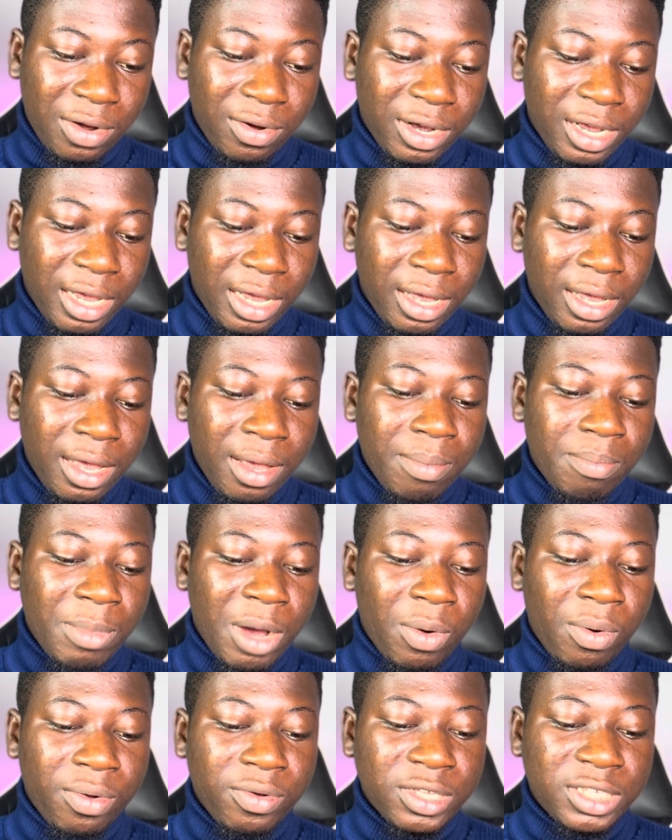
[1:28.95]
Okay, but
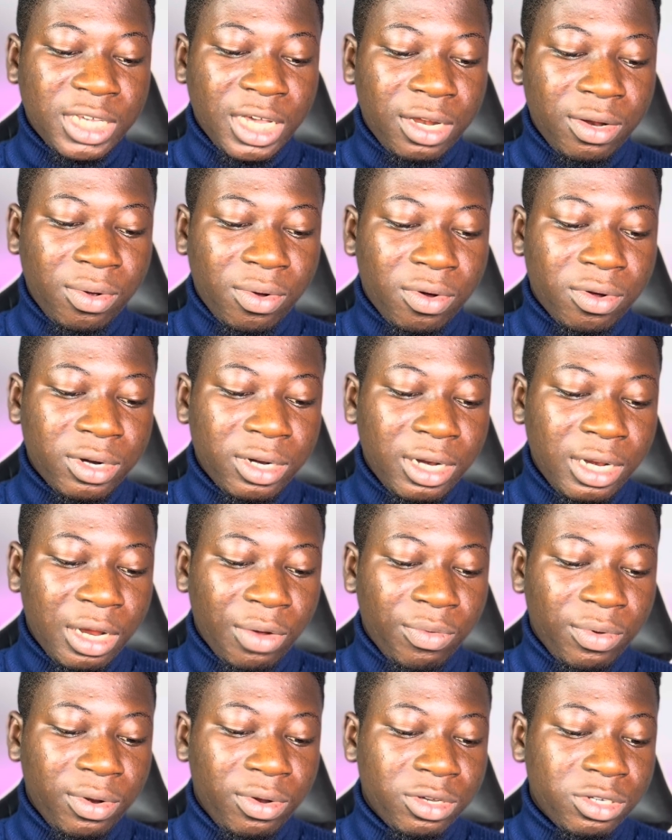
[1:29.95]
when we turn on the
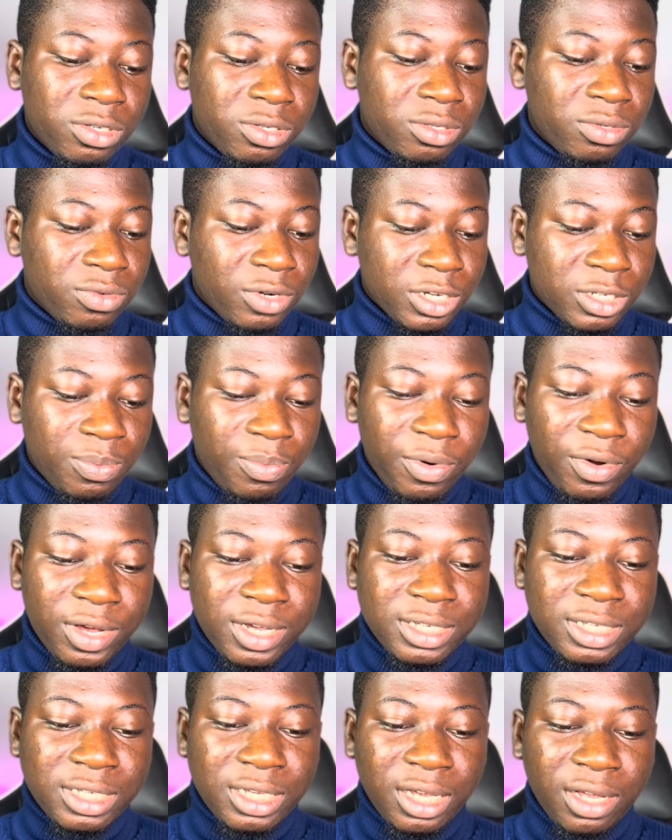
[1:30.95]
reduced
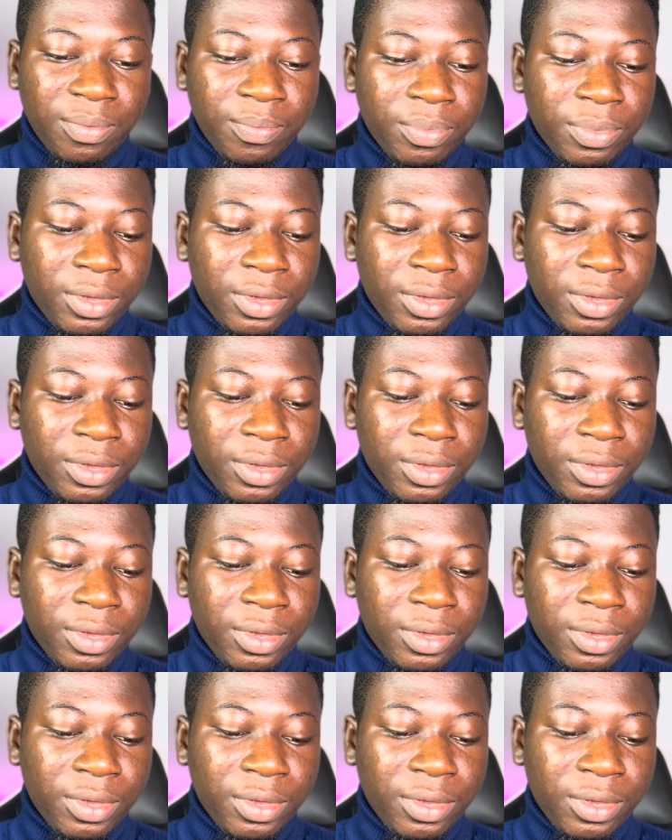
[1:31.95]
transparency,